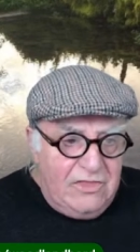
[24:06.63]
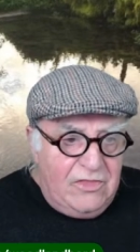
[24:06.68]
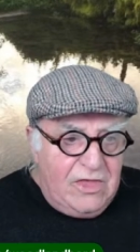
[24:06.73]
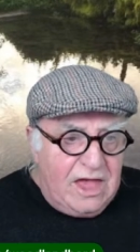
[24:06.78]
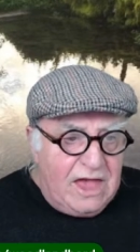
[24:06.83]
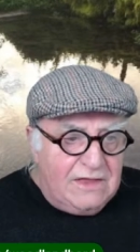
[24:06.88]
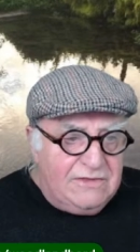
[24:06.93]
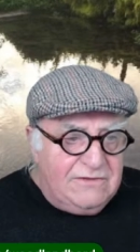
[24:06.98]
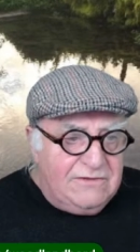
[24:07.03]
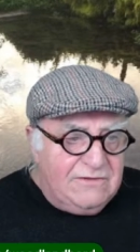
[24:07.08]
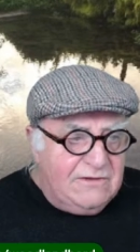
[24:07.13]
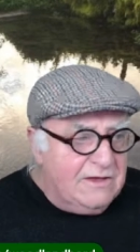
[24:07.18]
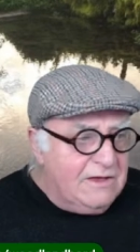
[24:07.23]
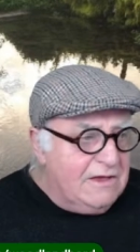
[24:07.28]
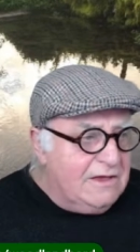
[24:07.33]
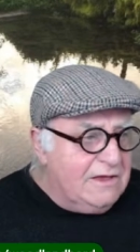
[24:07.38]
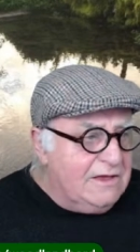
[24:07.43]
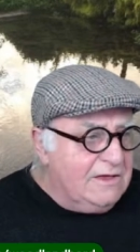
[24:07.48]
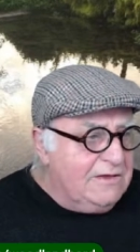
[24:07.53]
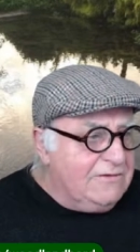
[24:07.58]
that
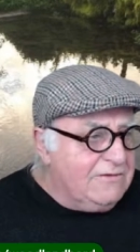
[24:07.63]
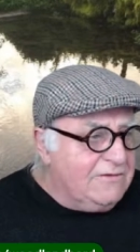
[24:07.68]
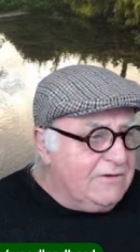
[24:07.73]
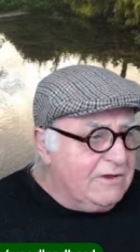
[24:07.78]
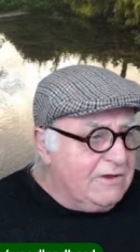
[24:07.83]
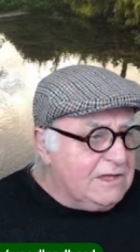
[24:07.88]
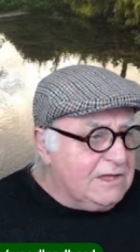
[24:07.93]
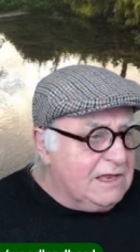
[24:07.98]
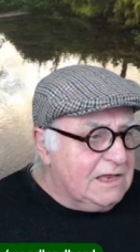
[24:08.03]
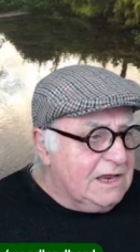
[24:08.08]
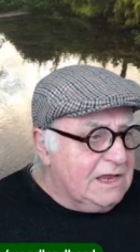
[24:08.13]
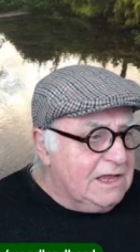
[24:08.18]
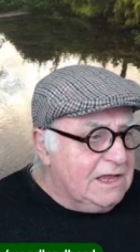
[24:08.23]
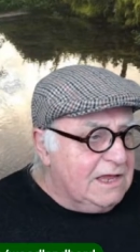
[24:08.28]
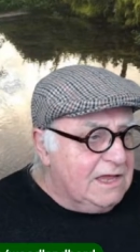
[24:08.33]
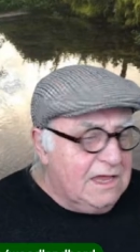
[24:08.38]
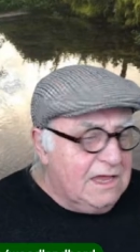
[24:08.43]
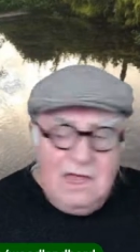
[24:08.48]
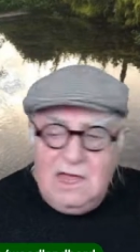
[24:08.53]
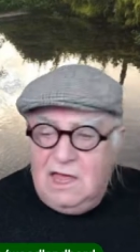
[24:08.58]
uh, is
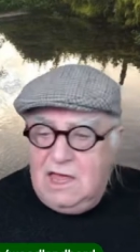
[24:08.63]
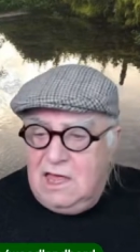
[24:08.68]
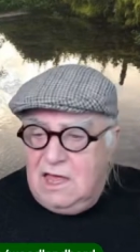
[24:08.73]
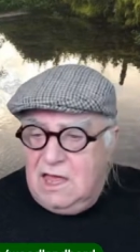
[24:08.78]
certainly